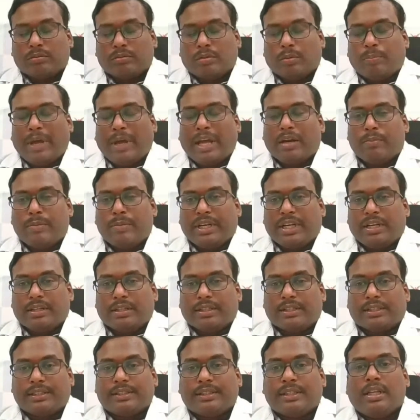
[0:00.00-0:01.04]

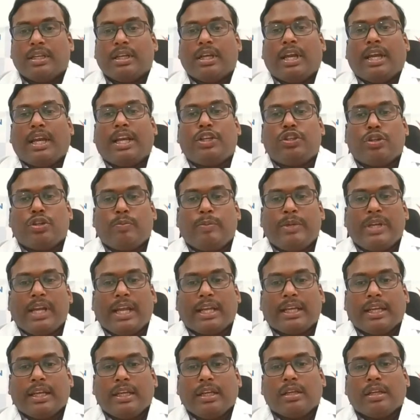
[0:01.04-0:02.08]
parameters. It should be like
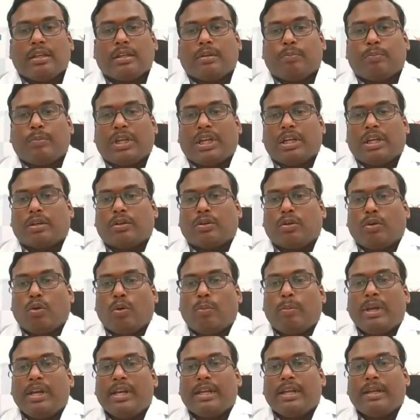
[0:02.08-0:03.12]
a
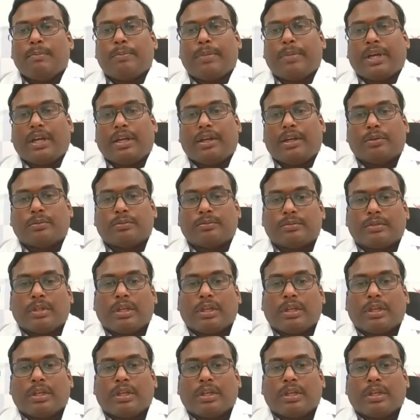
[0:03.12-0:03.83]
global imperative.